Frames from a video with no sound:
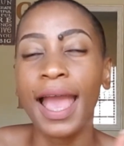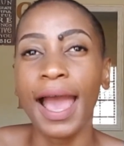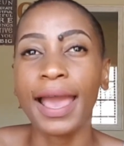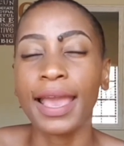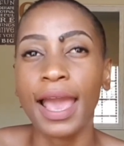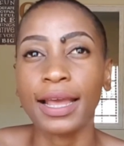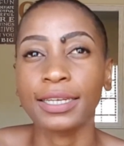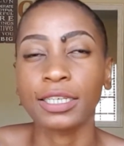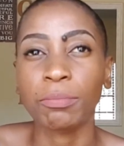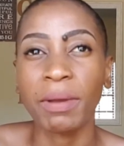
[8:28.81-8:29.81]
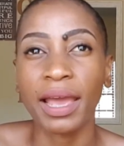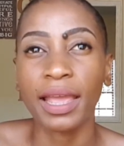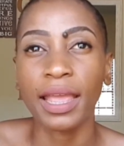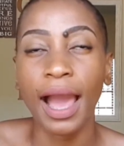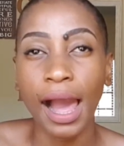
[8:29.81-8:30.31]
I had
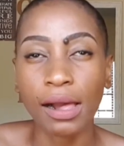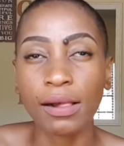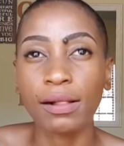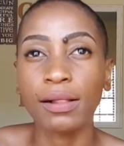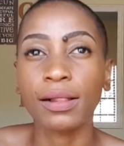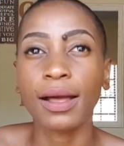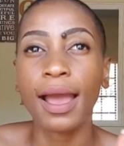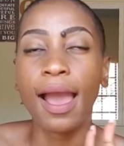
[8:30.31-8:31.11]
my uncle,